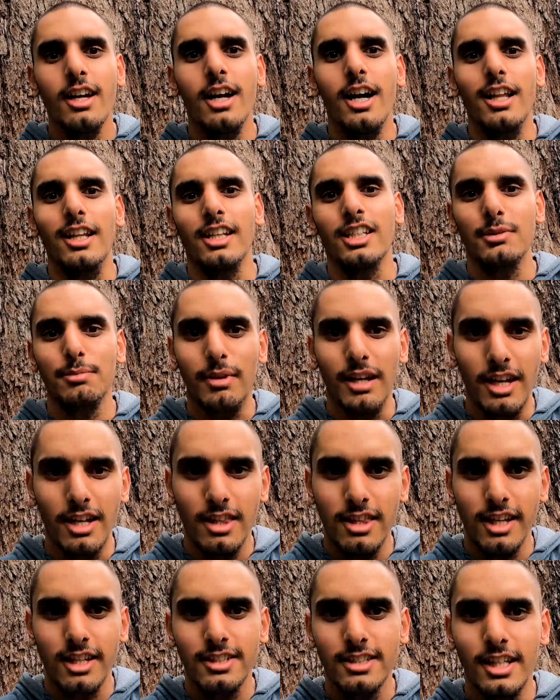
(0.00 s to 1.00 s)
I'll explain
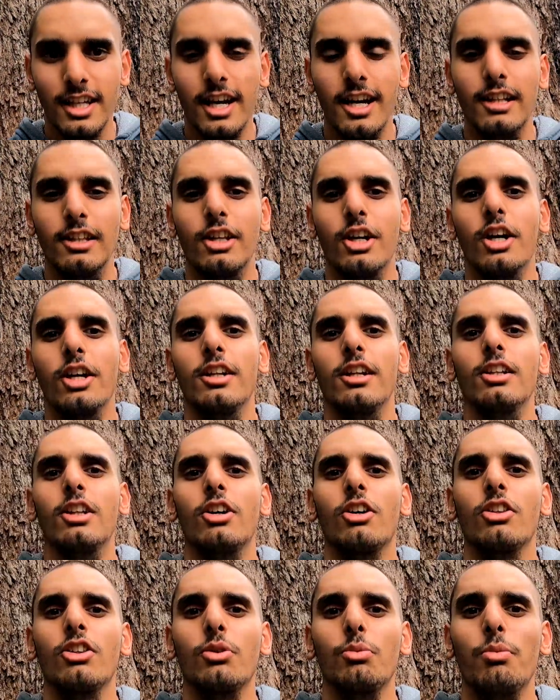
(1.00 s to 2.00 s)
things that I learn
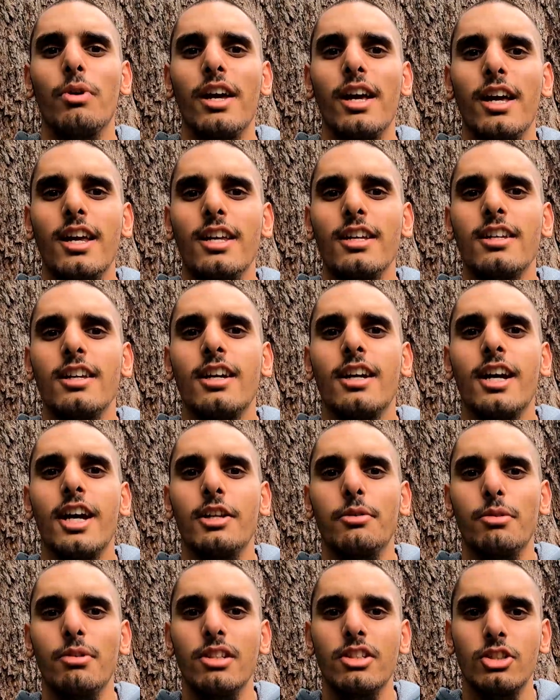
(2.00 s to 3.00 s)
along the way,
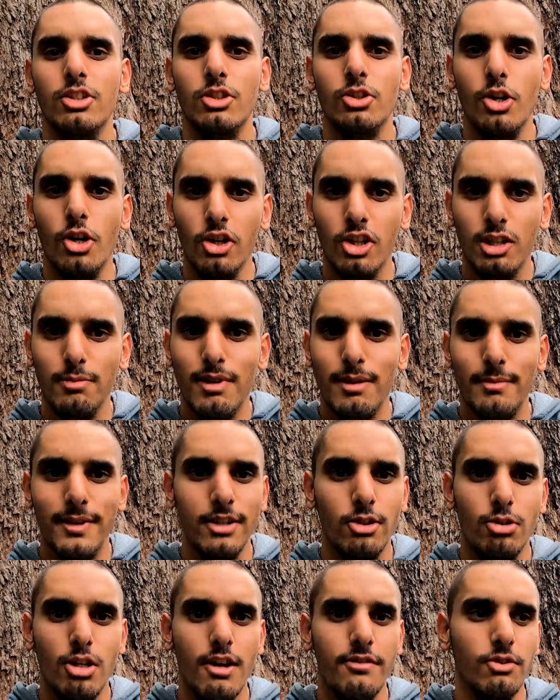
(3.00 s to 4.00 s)
and really just document
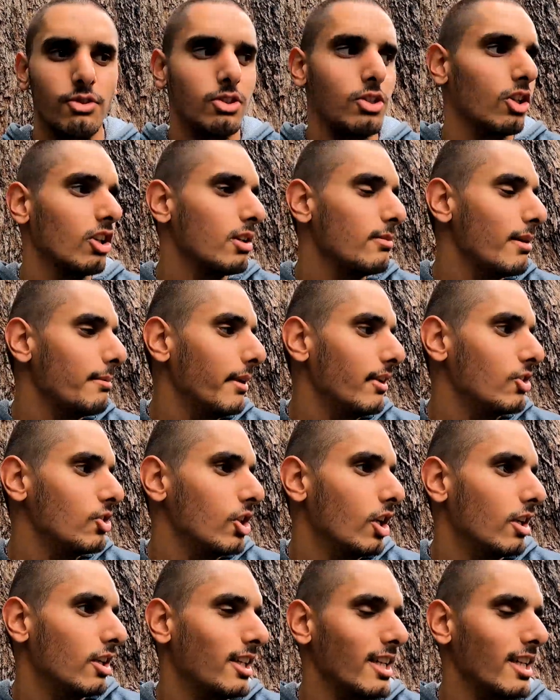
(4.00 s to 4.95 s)
my travels, document my journey.